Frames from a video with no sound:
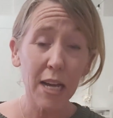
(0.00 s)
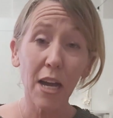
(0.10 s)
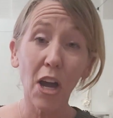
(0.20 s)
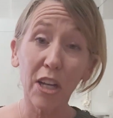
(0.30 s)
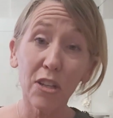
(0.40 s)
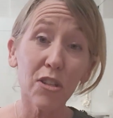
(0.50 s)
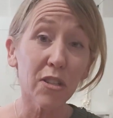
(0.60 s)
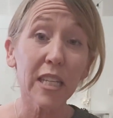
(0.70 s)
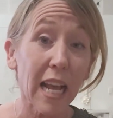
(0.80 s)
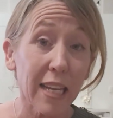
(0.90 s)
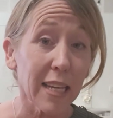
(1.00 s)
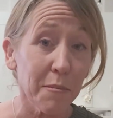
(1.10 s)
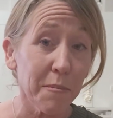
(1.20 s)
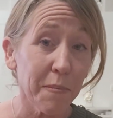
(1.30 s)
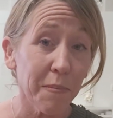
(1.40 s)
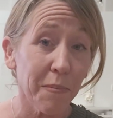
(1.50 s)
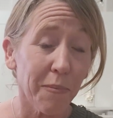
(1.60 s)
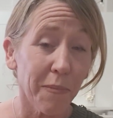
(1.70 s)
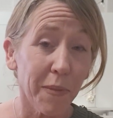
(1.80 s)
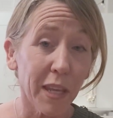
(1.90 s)
I could just tell him,
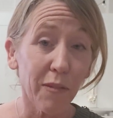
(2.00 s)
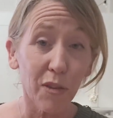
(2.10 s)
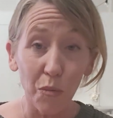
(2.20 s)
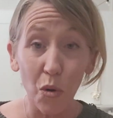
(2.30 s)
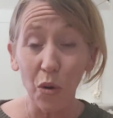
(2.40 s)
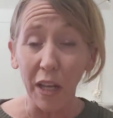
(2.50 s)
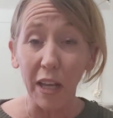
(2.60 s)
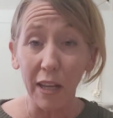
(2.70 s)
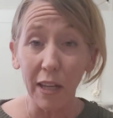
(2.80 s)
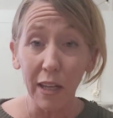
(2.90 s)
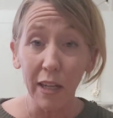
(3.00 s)
if you're walking,